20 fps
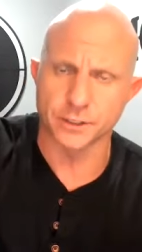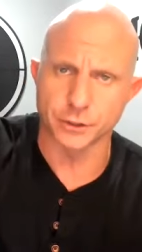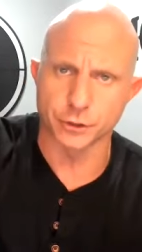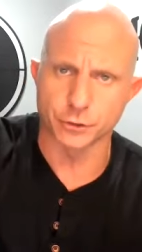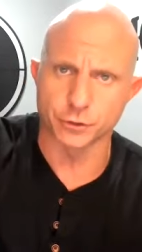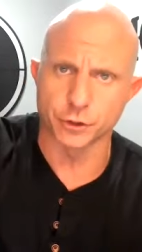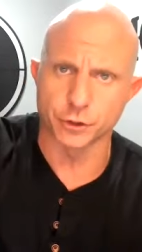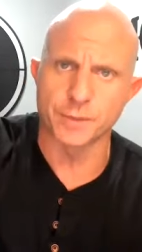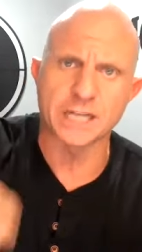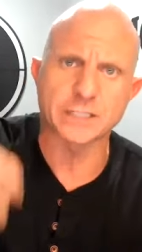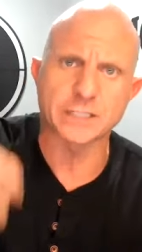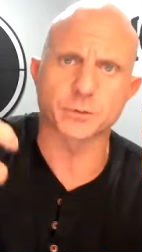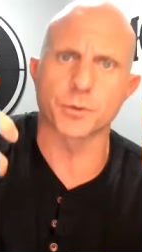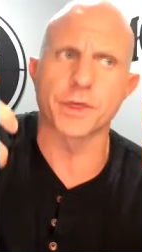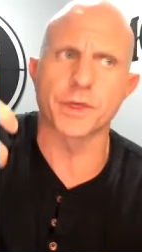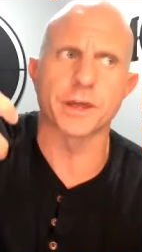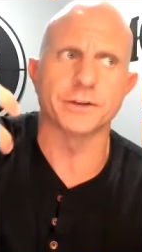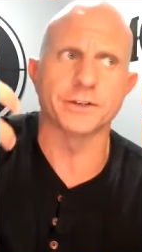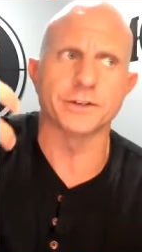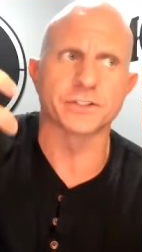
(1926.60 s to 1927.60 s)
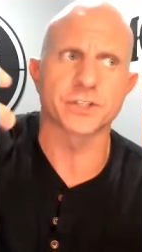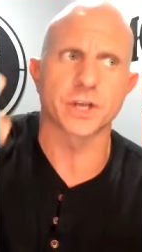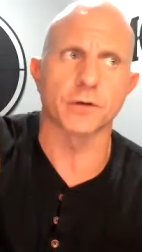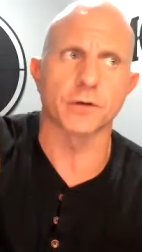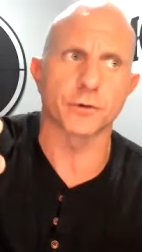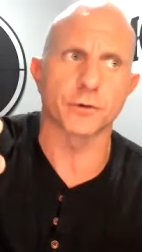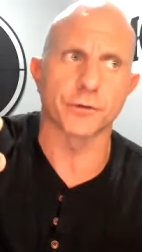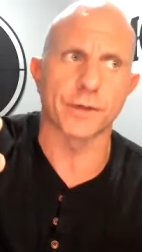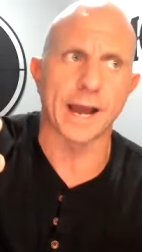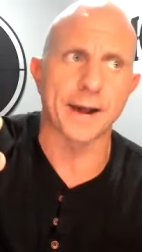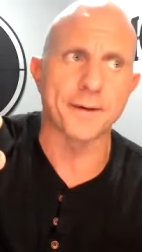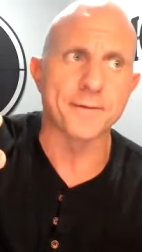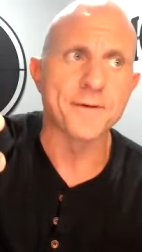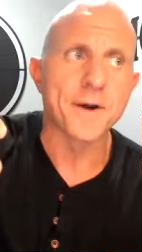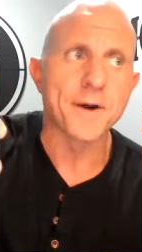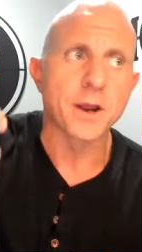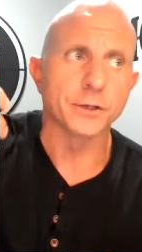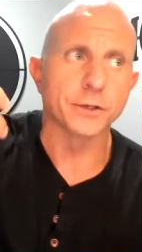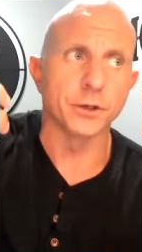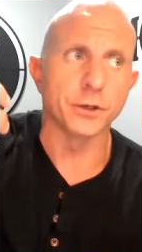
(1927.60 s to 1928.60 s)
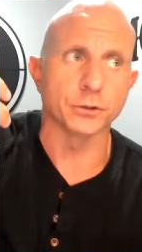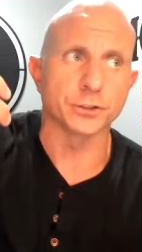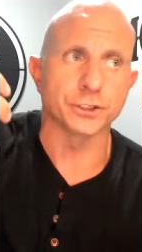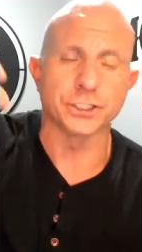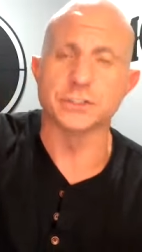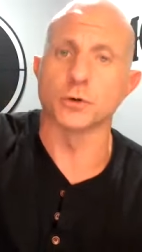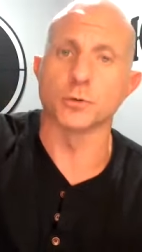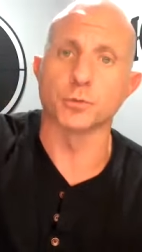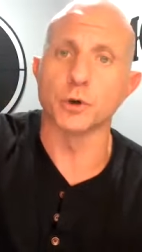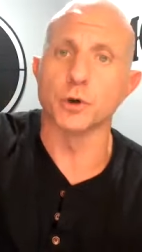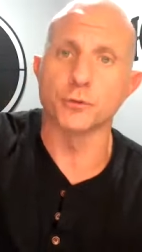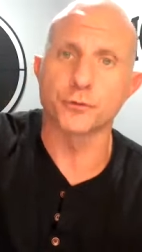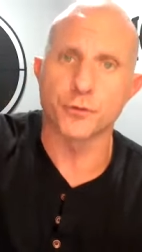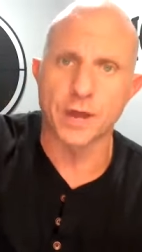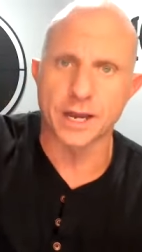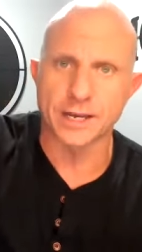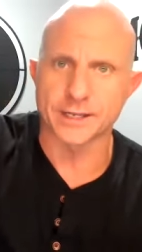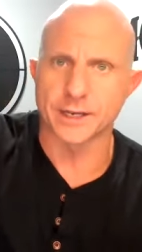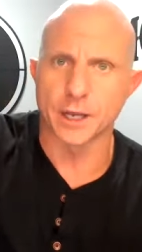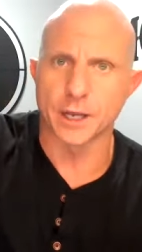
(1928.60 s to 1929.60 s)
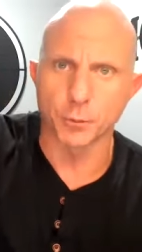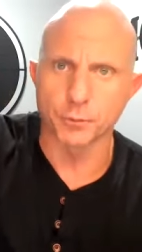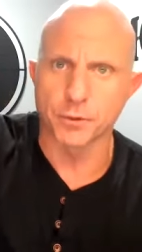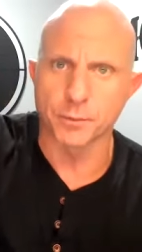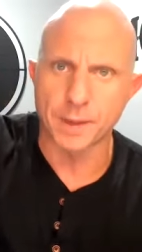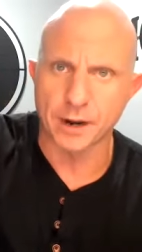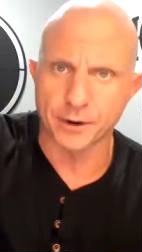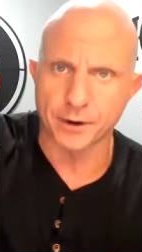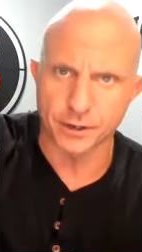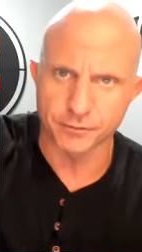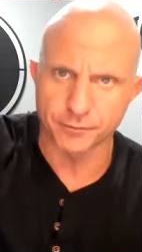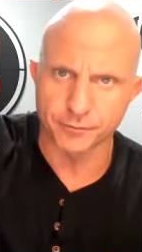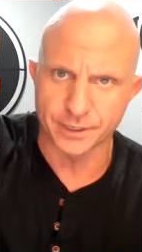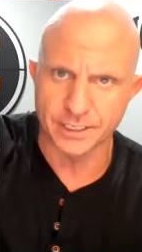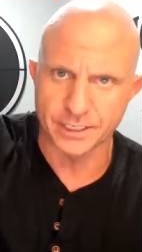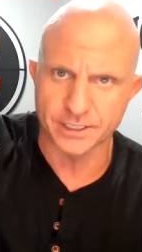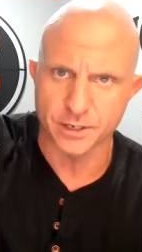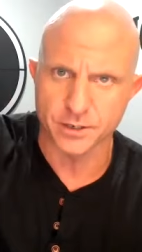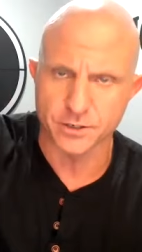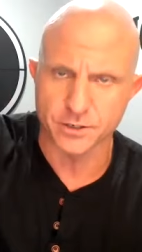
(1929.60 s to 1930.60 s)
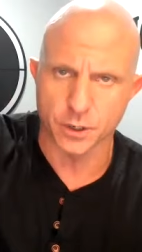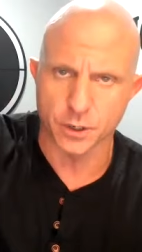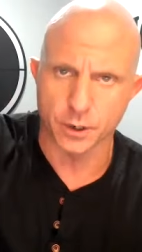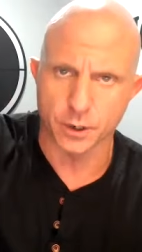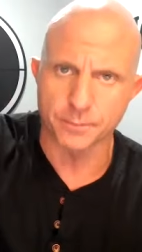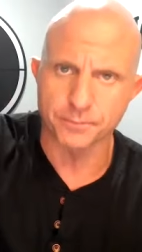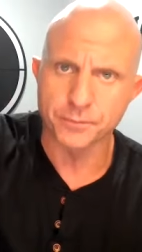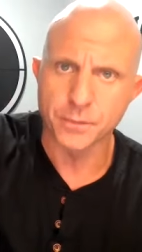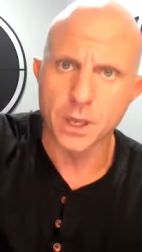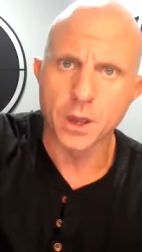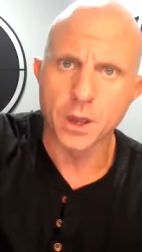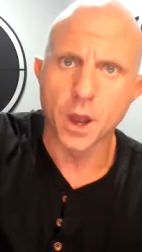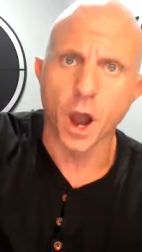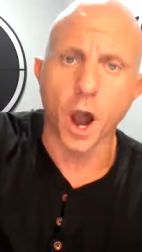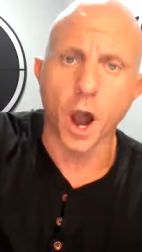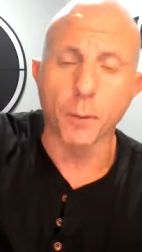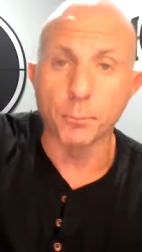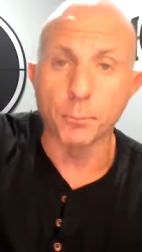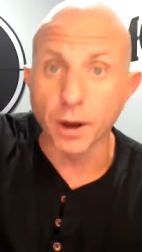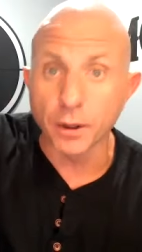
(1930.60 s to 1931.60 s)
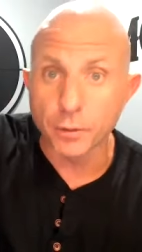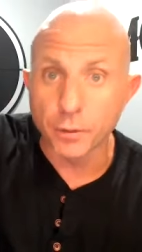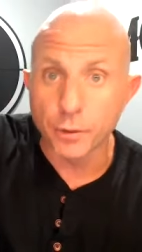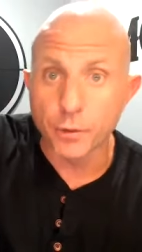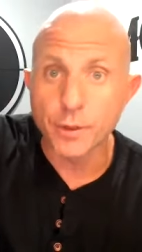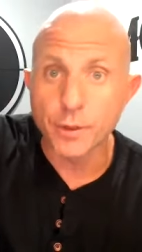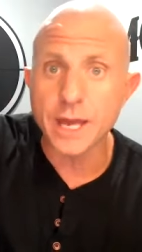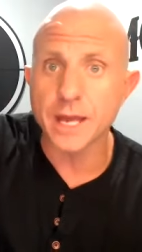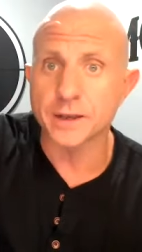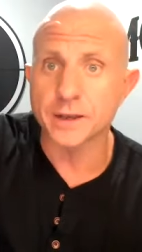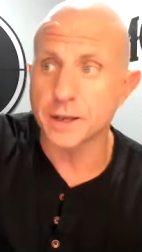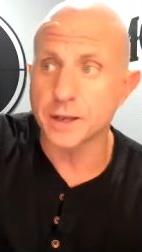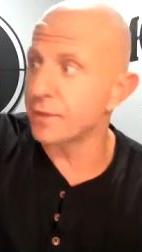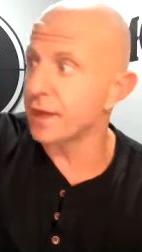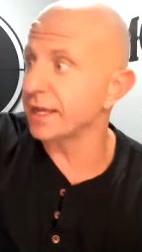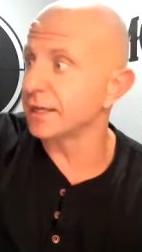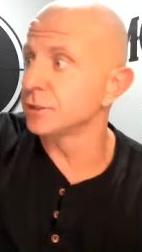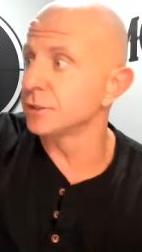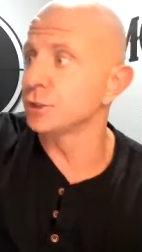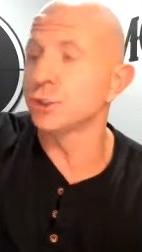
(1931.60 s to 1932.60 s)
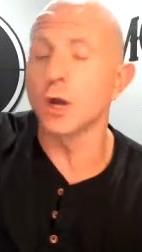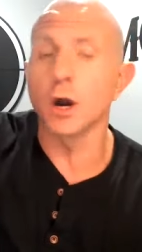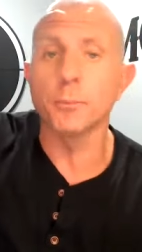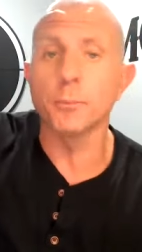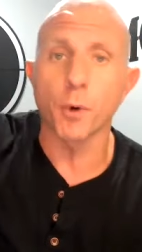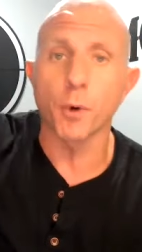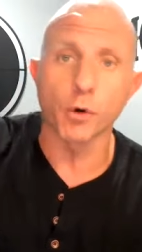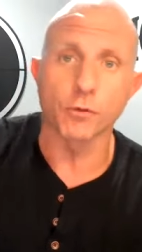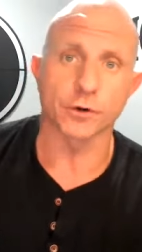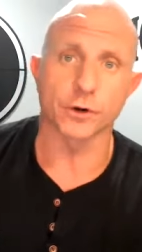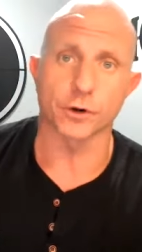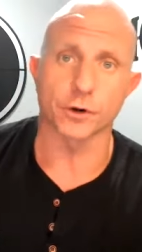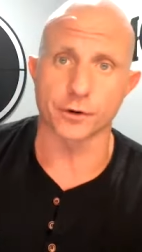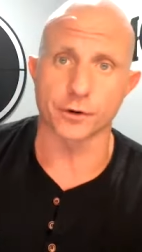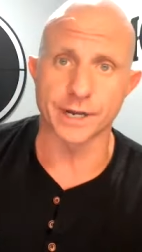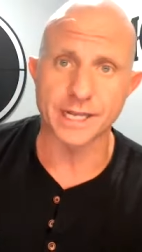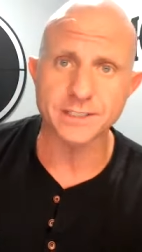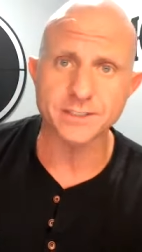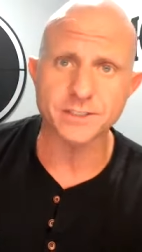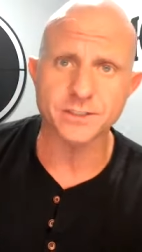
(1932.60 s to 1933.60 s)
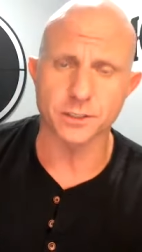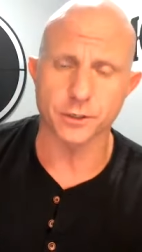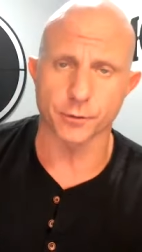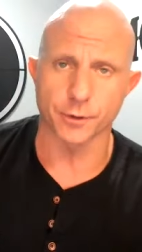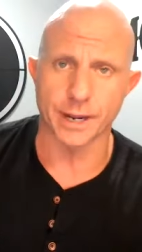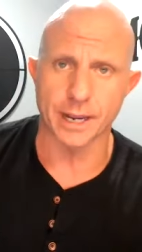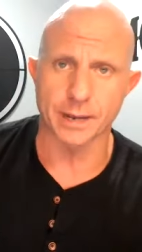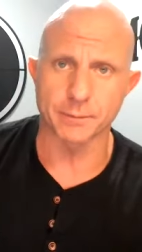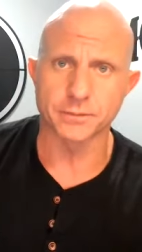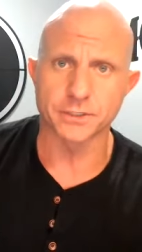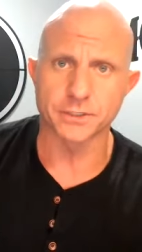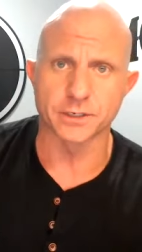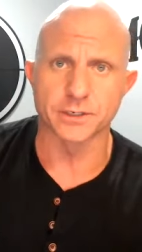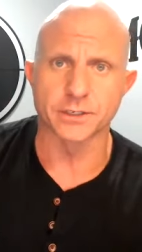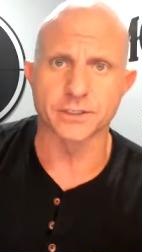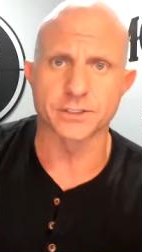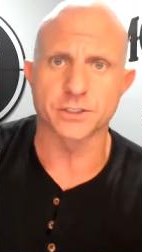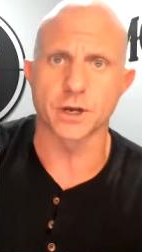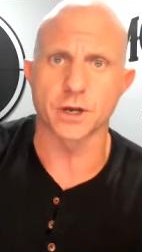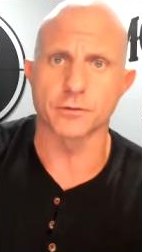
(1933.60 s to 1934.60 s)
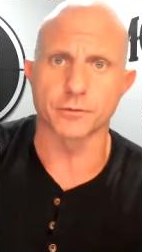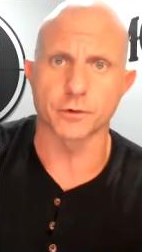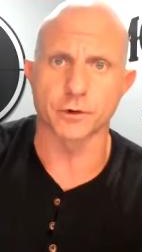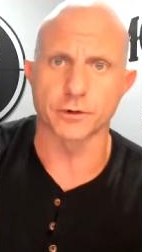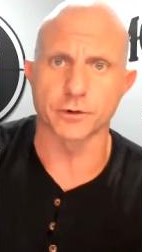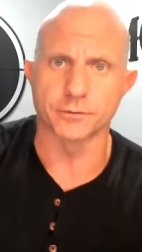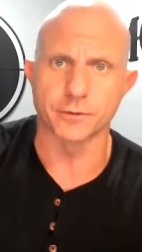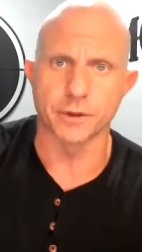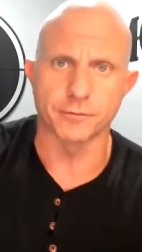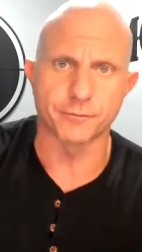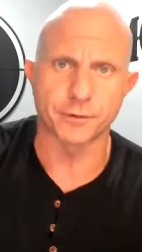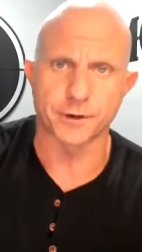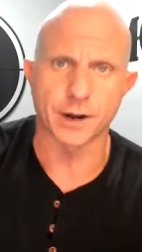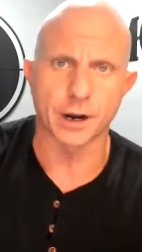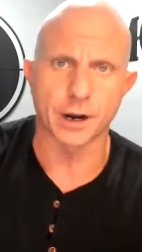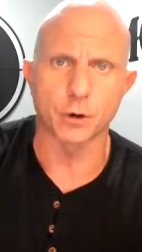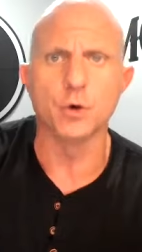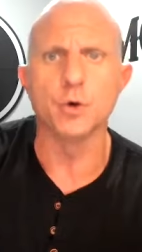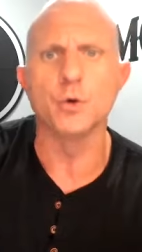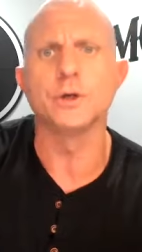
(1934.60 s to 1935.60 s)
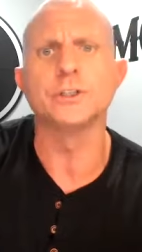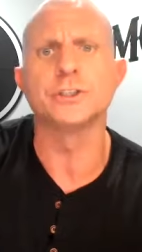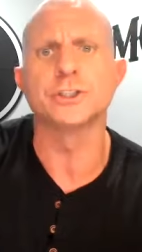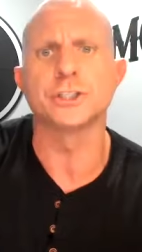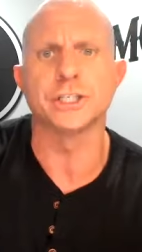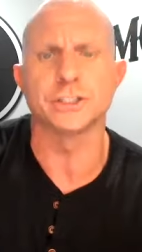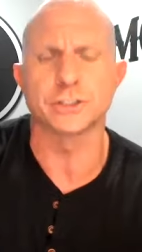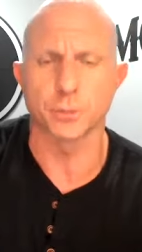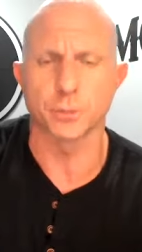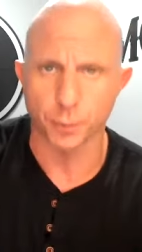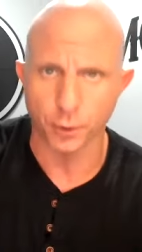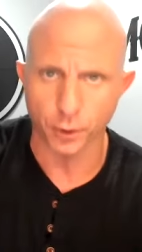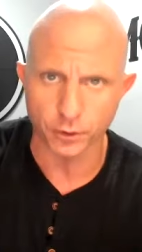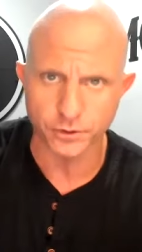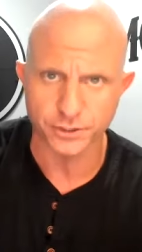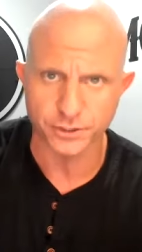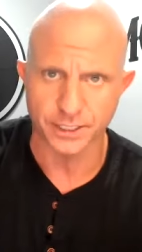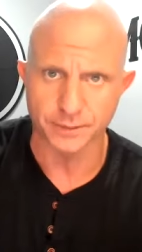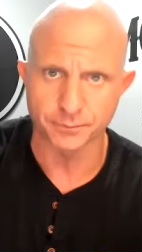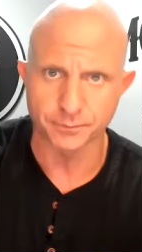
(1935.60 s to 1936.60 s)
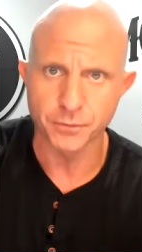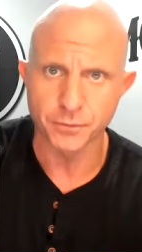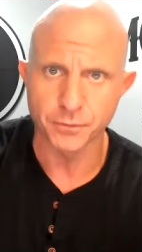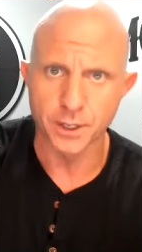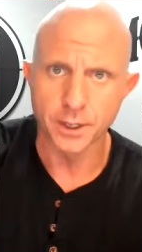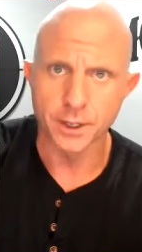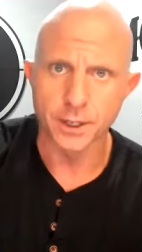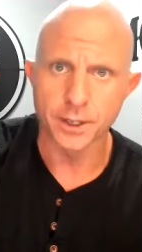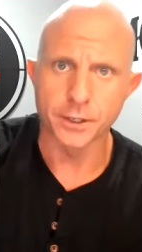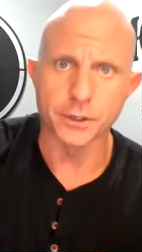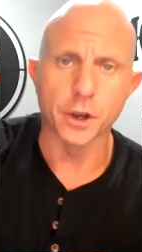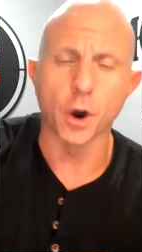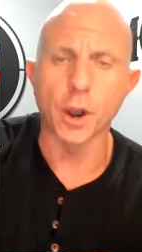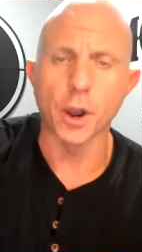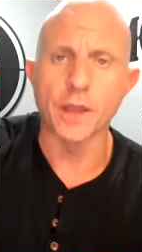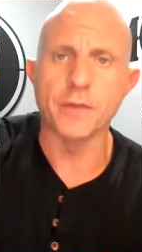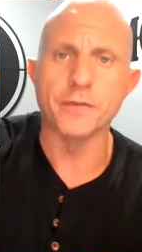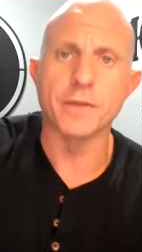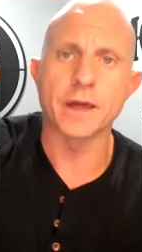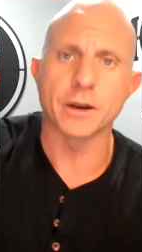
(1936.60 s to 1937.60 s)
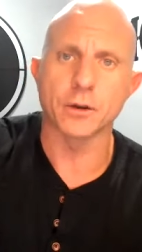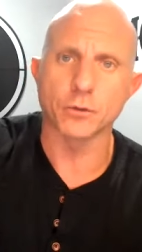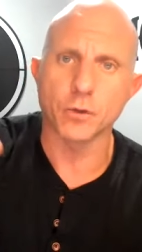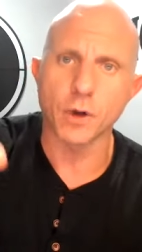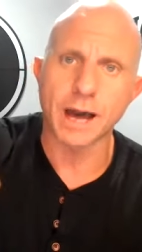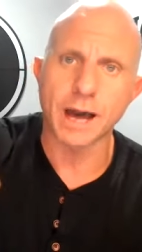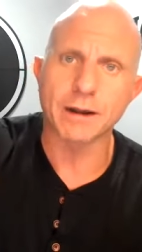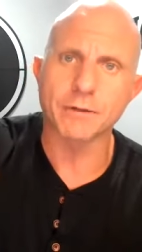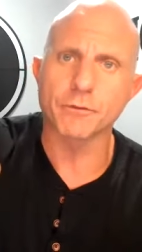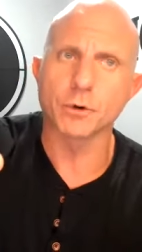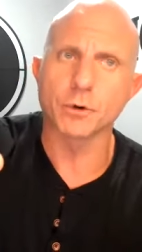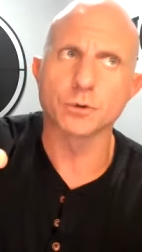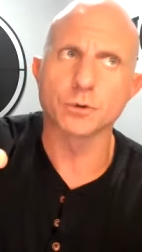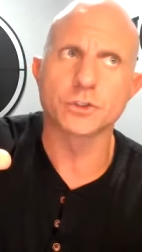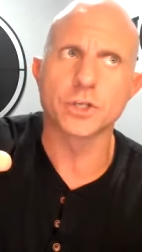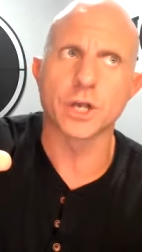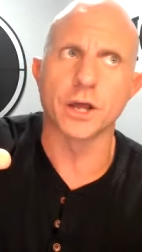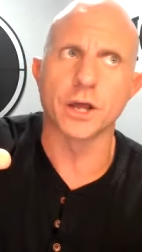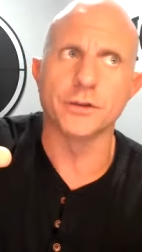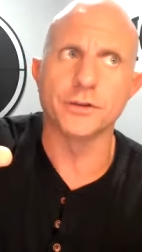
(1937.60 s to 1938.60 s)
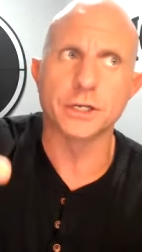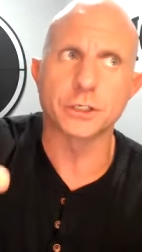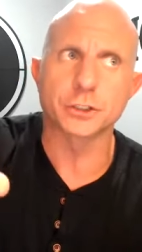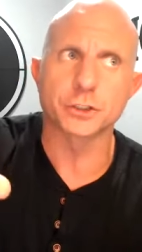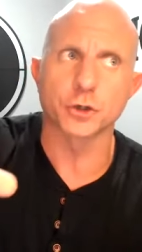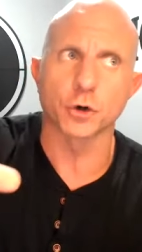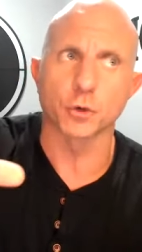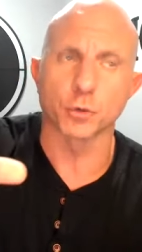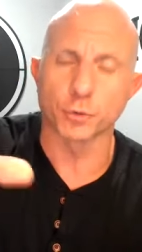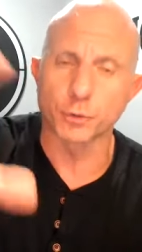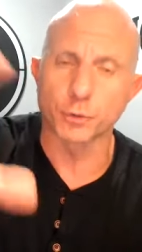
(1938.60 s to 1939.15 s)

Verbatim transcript: on YouTube. That's where they discover that, you know, she's a realtor that can help them out here in Phoenix, Arizona. Um, but then they jump over to her Instagram to discover and, and, figure out who is she as a person, you know, and then a lot of those initial